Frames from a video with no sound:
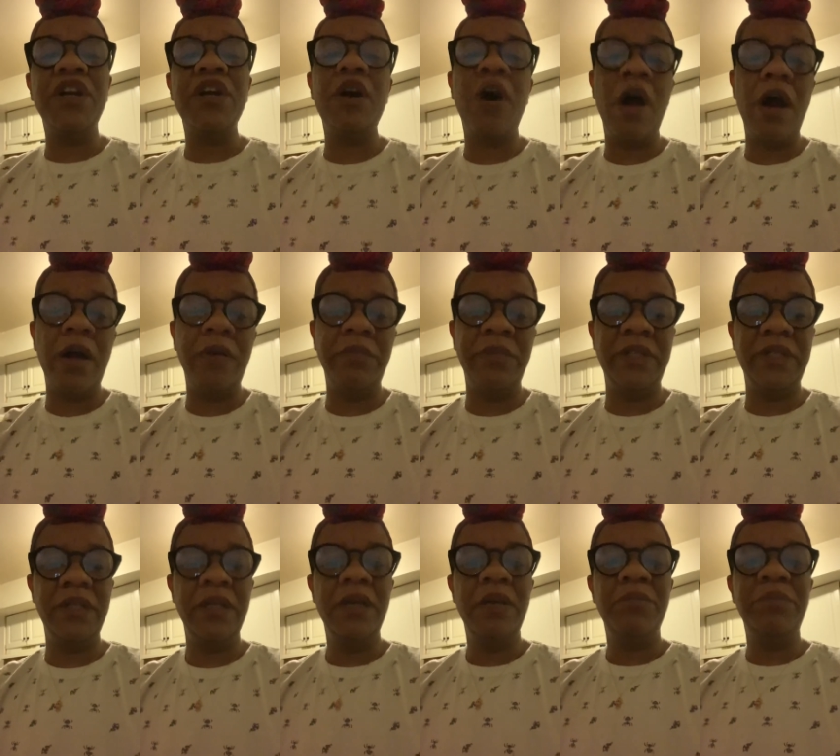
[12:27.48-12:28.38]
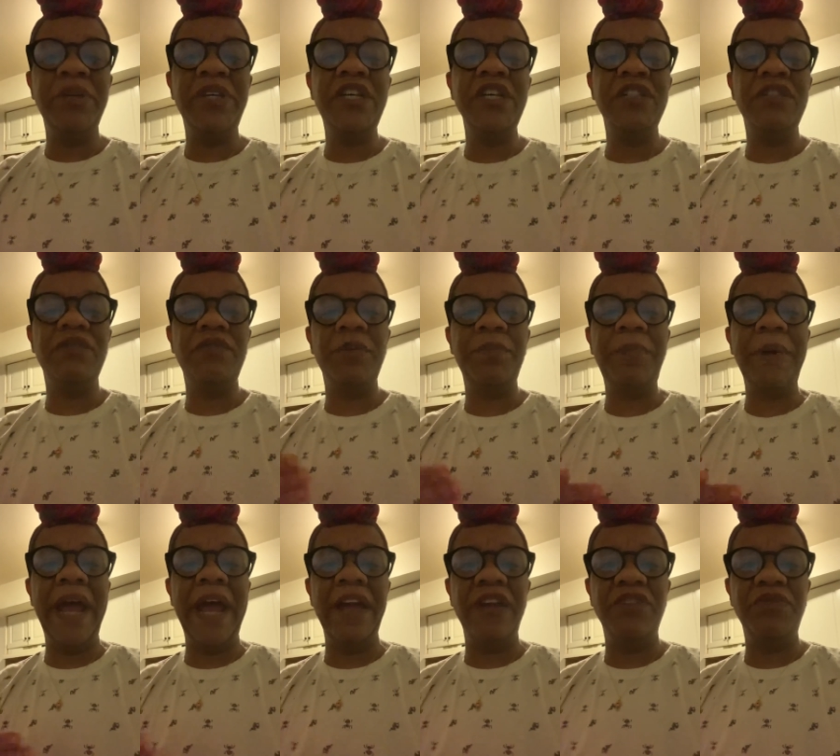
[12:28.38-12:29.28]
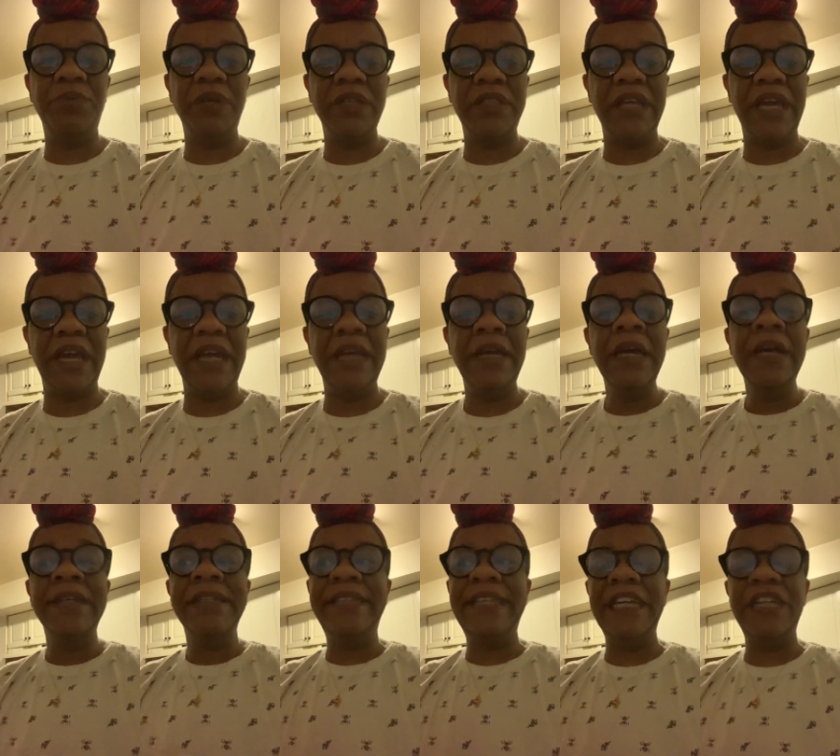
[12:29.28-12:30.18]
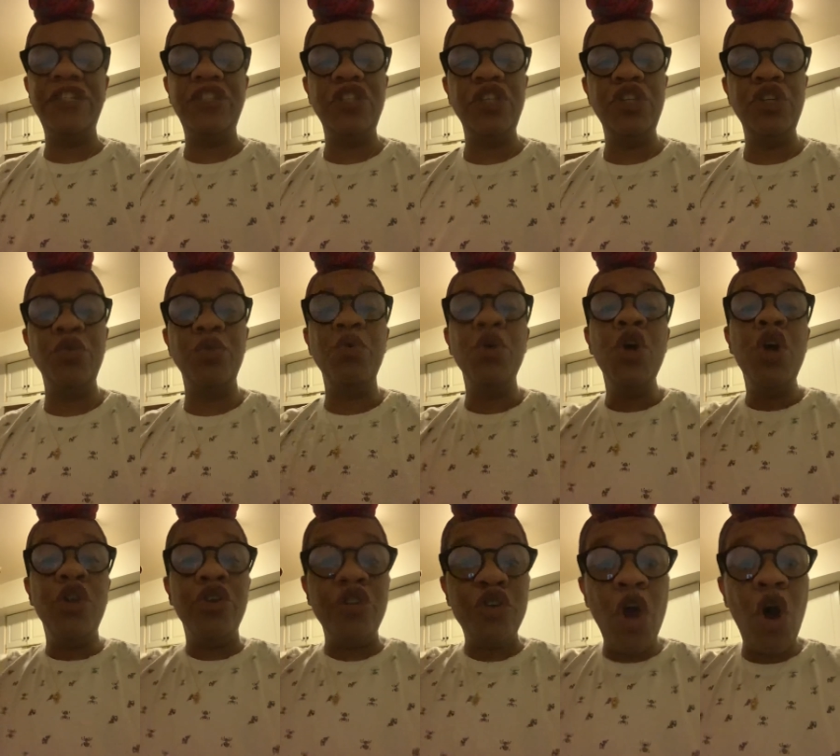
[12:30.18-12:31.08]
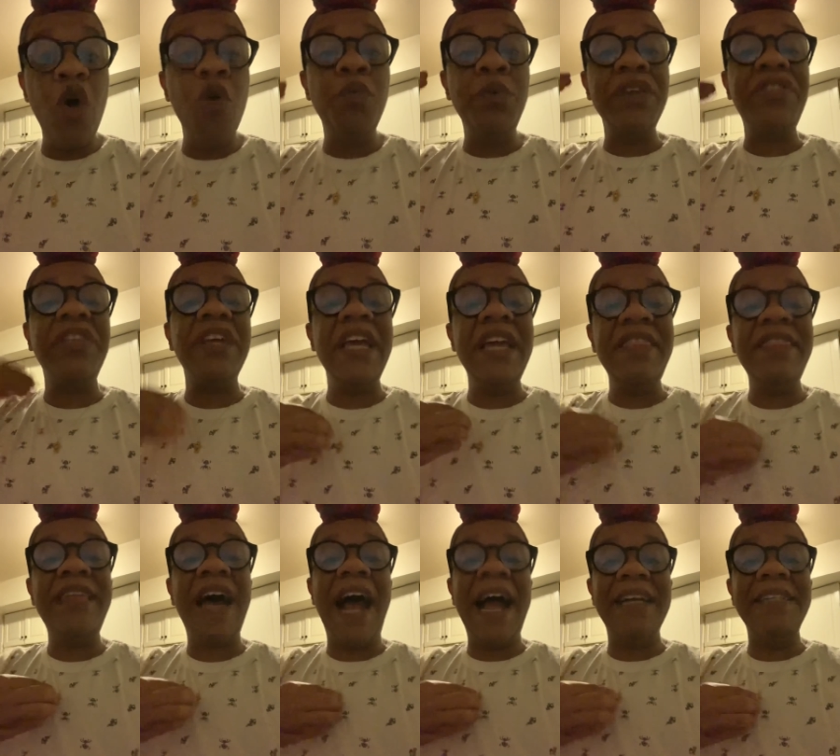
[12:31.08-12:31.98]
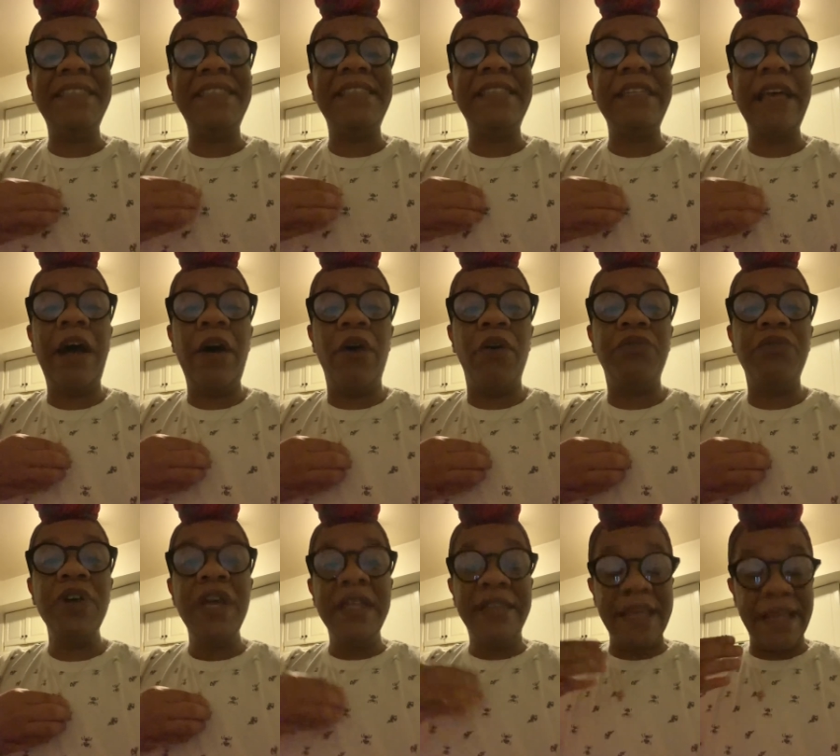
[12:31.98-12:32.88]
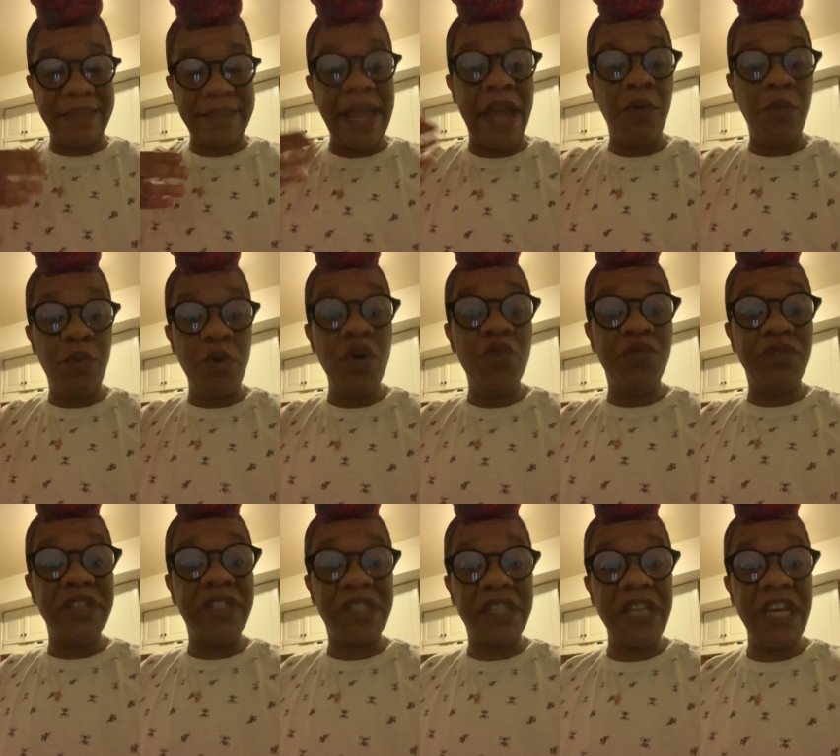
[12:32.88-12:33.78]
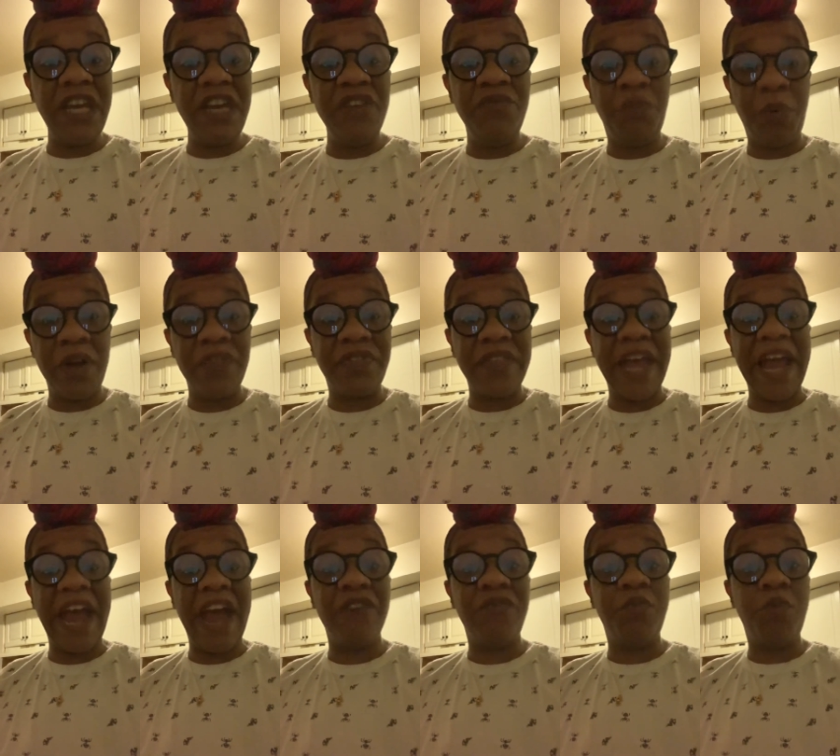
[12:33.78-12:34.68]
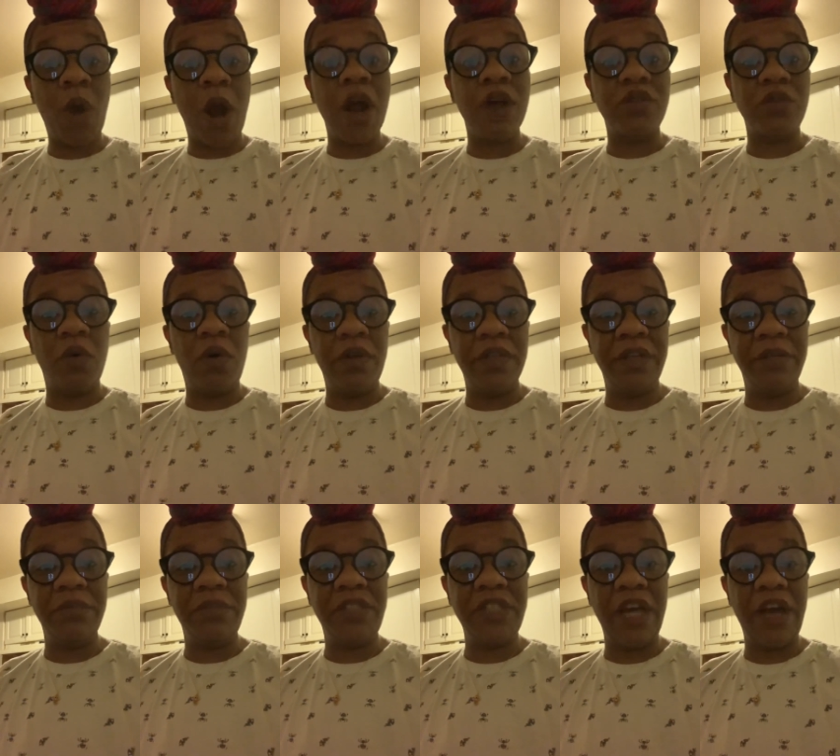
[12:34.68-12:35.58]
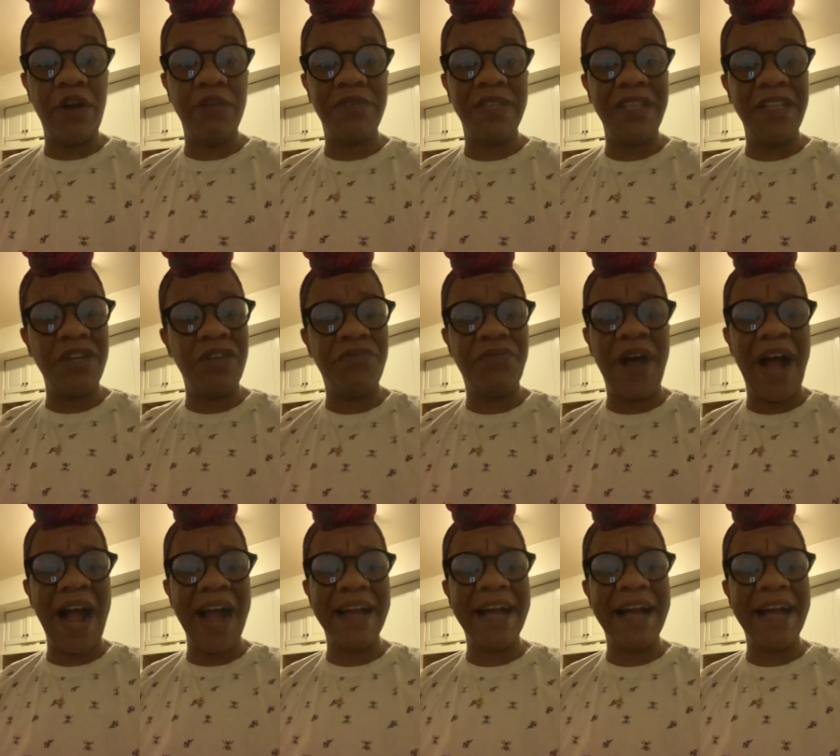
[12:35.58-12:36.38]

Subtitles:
karma because of the pain of what they did to you? Know within thyself that they will receive what they have worked on themselves, and the divine